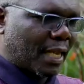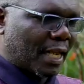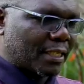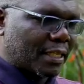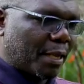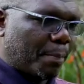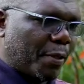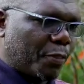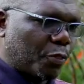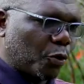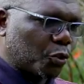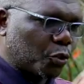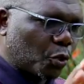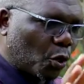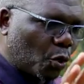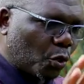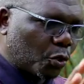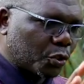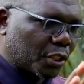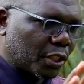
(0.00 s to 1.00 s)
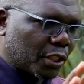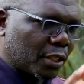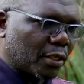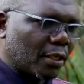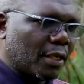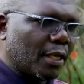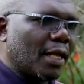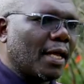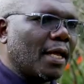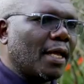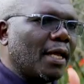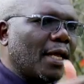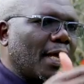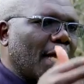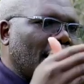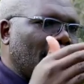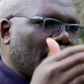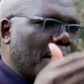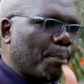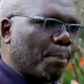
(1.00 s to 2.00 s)
as a methodology
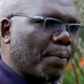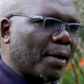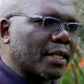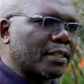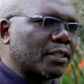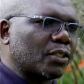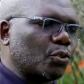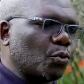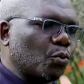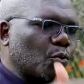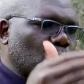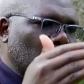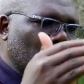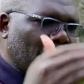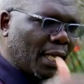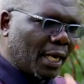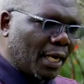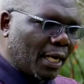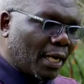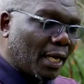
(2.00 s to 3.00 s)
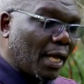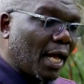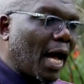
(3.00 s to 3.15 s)
help us to heal